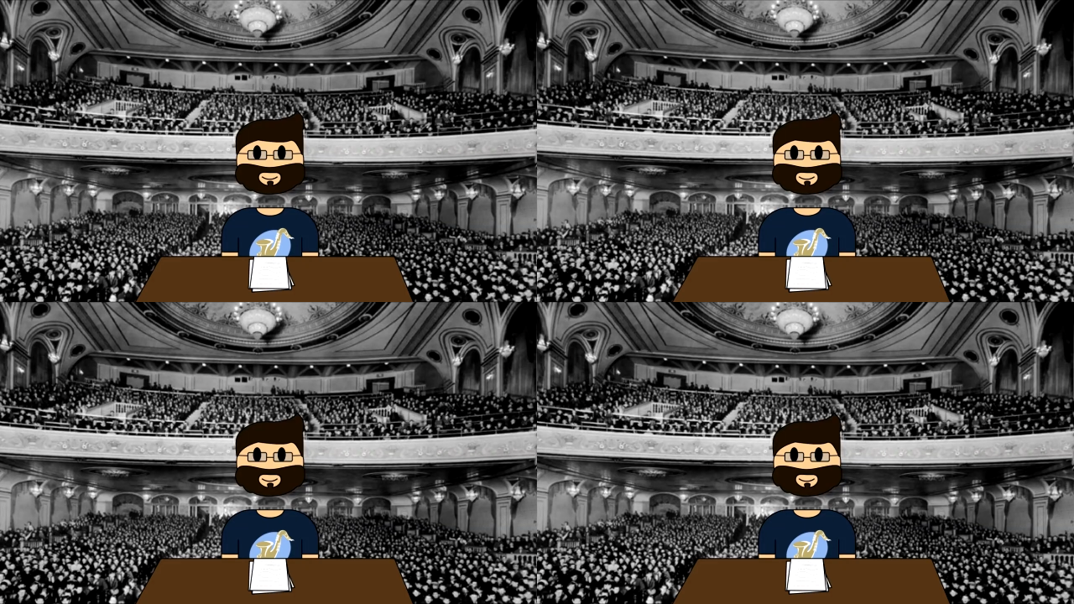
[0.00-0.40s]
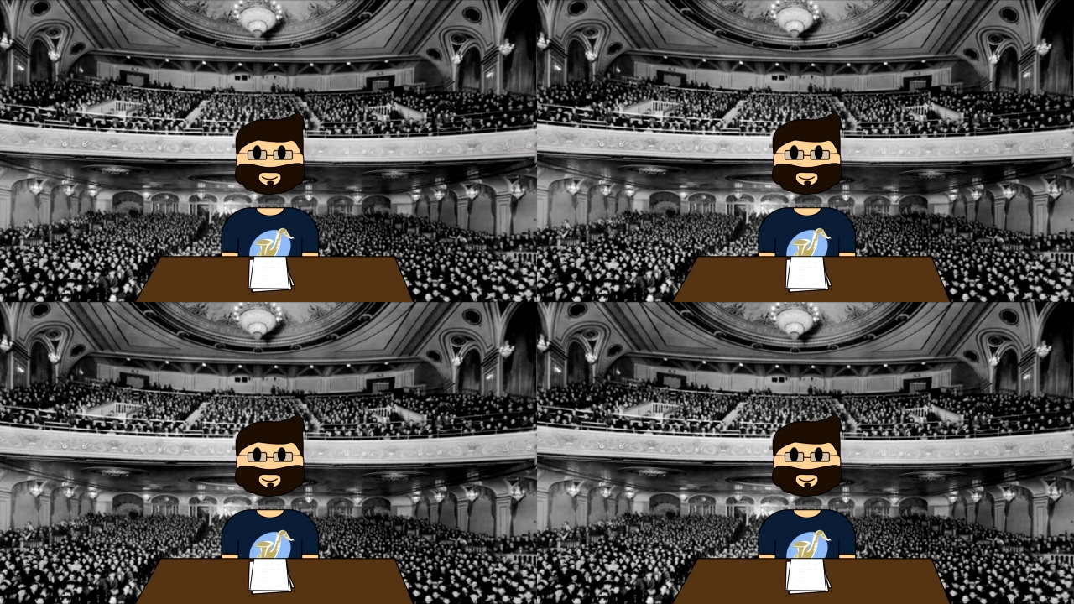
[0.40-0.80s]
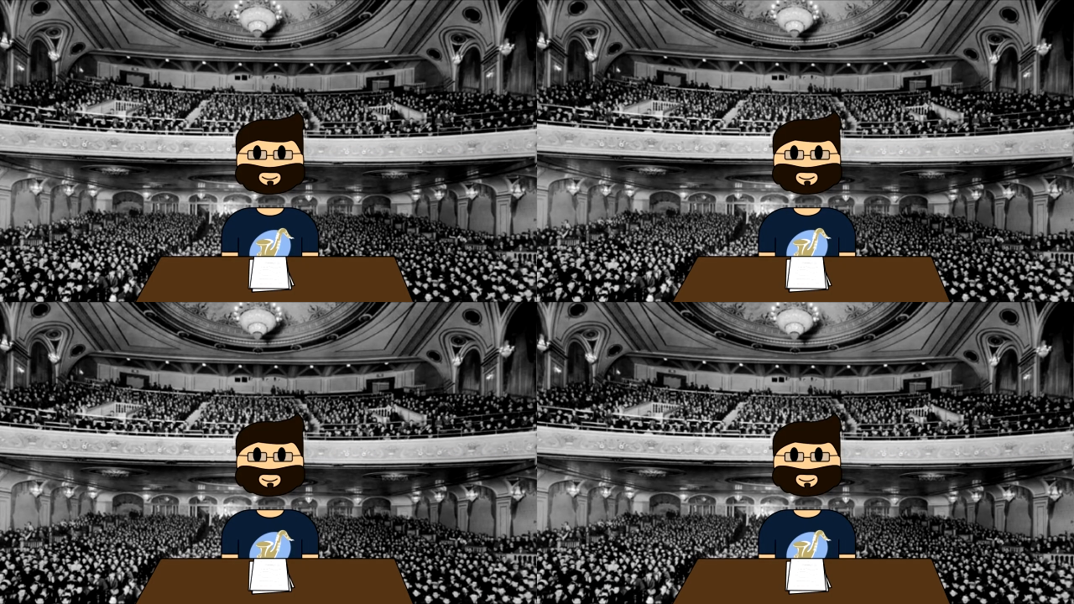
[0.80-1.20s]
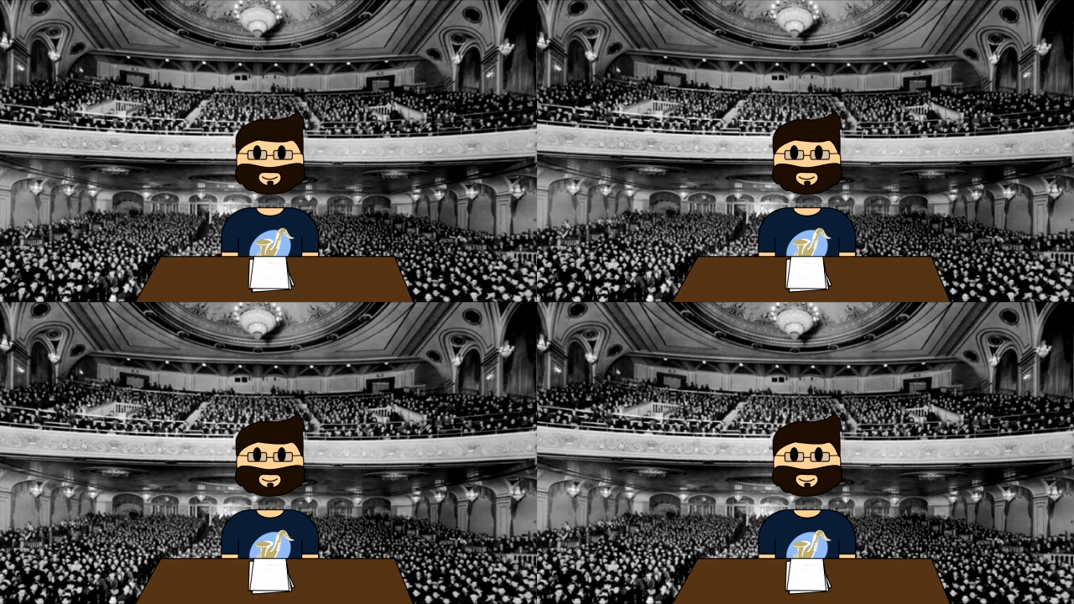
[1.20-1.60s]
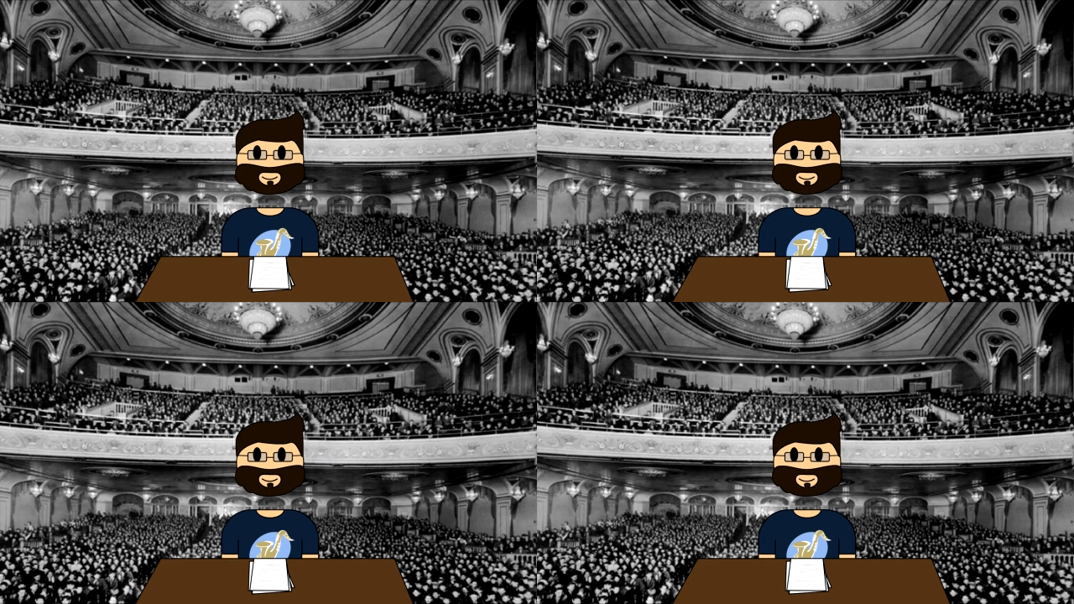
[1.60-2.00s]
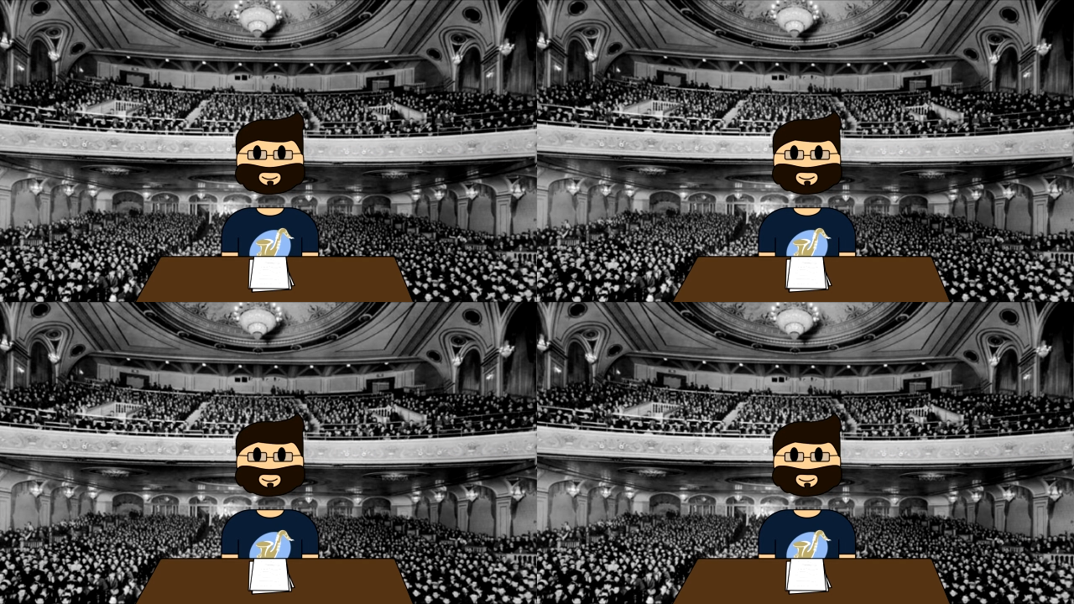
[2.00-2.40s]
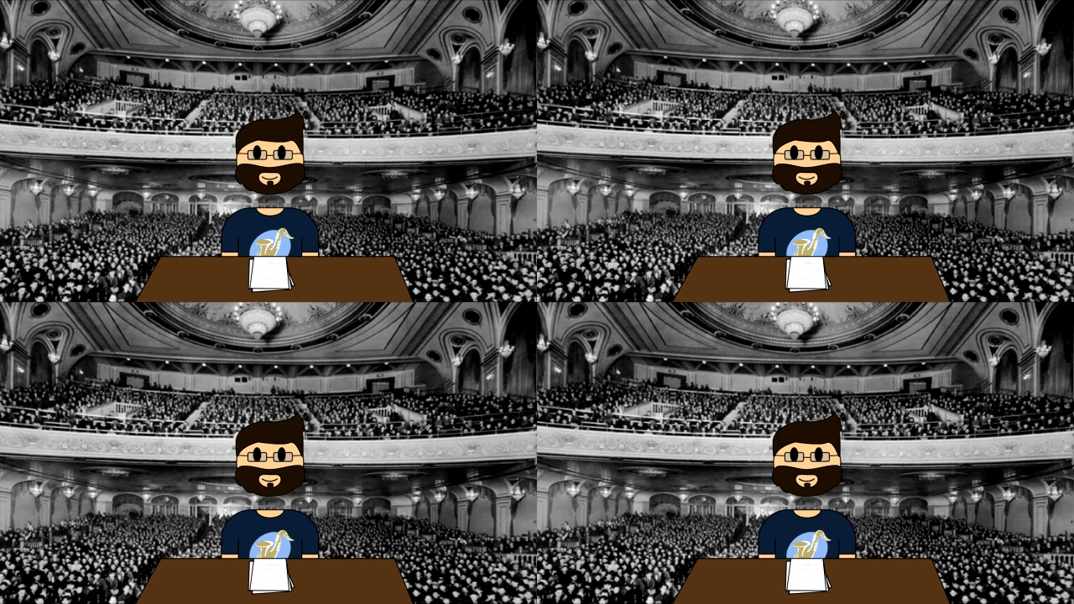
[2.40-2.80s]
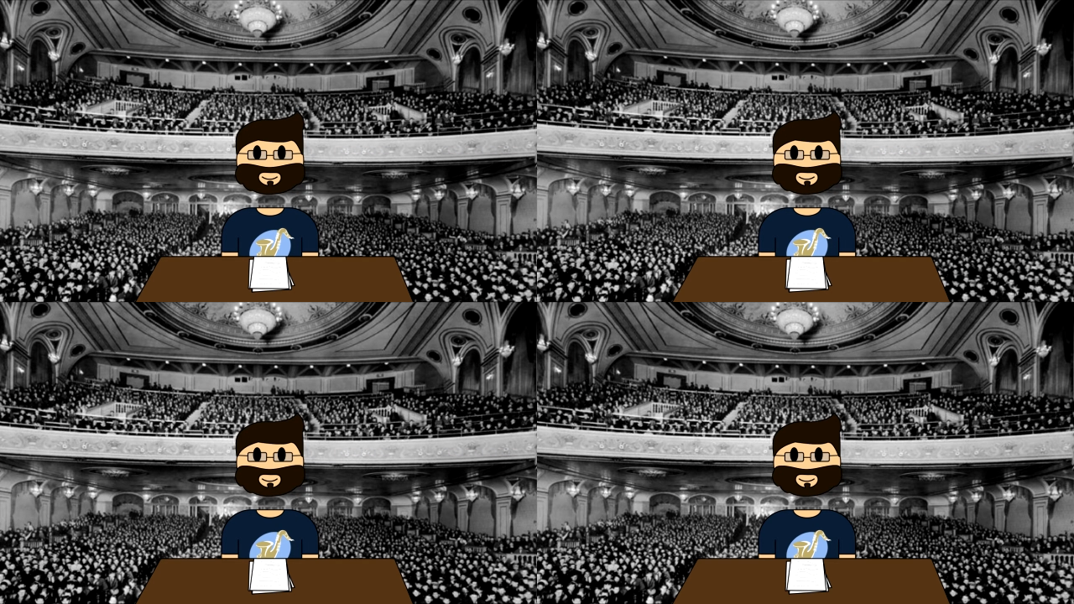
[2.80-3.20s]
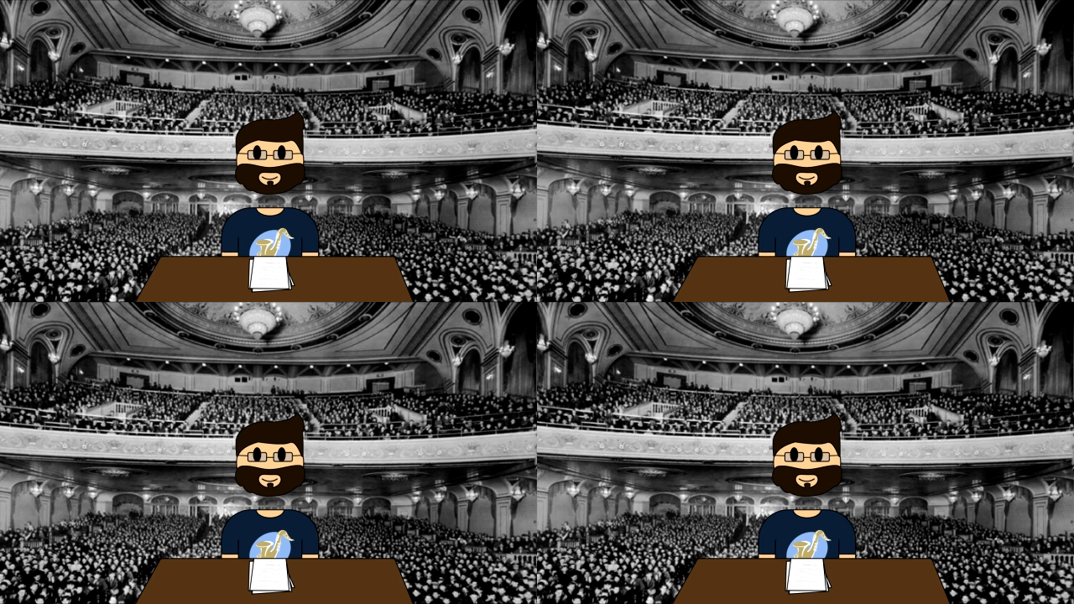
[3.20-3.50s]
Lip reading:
[unreadable: no face in view]